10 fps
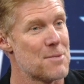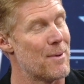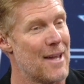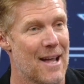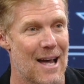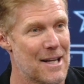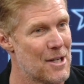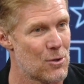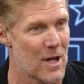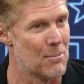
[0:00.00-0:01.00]
but they got
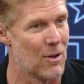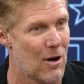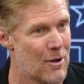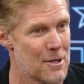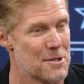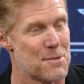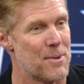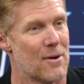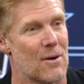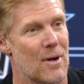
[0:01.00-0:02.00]
incredible heart and
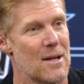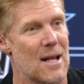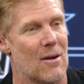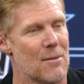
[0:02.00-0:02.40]
spirit right now.